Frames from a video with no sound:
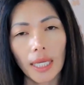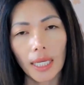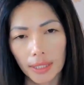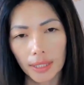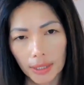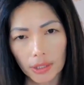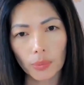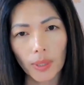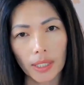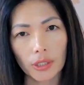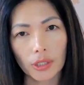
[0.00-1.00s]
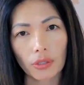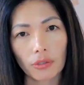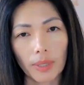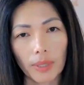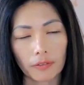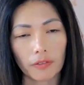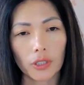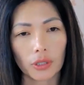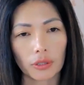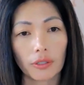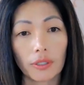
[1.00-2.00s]
And here's why it's so
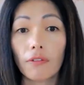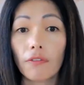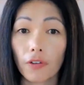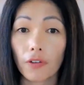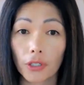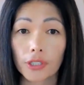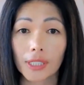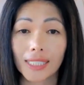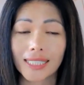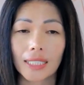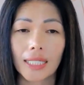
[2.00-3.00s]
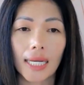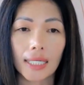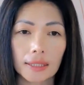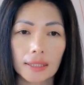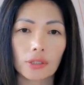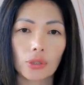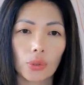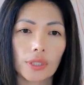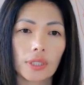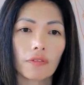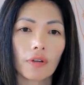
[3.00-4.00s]
beneficial. First, it's an excellent
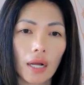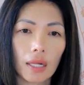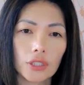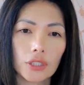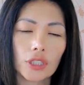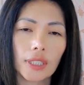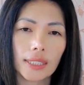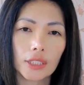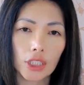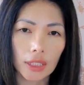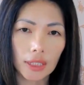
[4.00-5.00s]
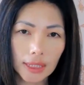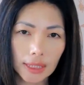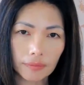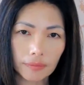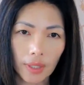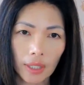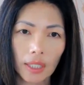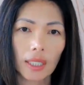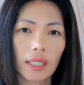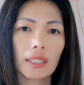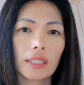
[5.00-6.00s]
source of collagen and gelatin.
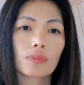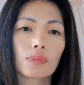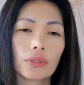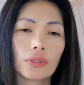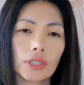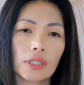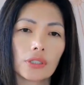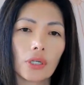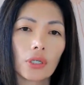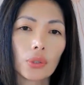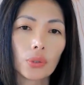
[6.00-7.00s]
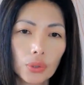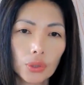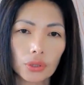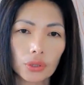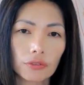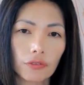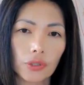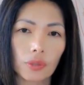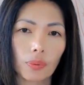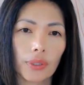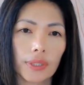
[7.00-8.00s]
These proteins are crucial for
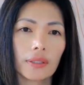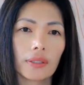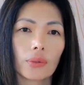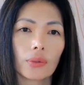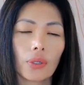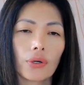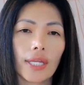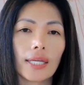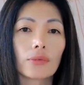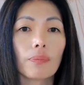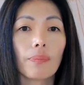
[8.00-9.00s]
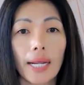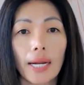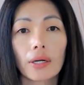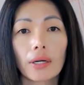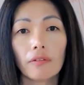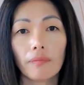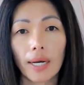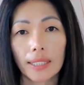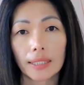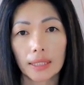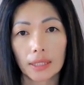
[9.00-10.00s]
supporting the growth and repair of
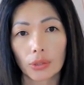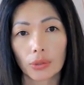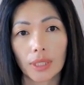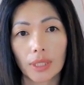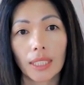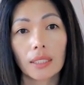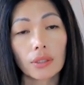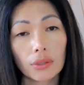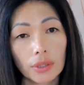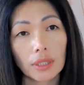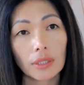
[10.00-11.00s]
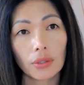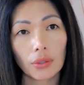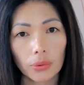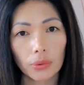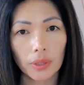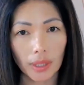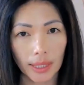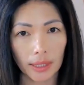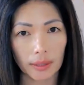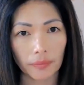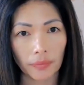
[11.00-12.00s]
body tissues, including the uterine
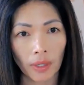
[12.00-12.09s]
lining.